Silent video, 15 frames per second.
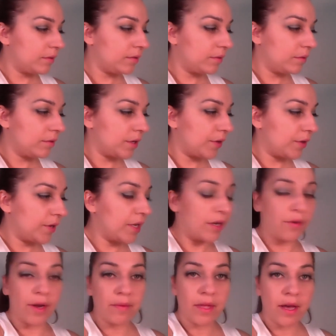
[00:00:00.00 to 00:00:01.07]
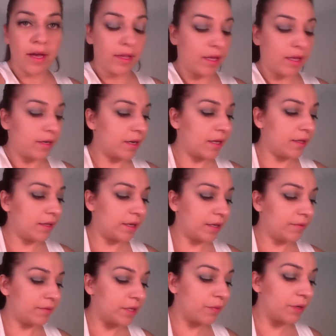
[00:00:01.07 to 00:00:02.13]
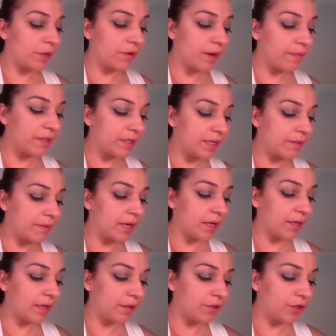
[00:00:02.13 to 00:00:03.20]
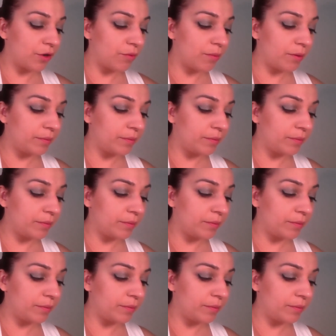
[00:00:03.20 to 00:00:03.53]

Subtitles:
Sorry, I grabbed the highlighter color again. So I want to grab the same color, the taupe.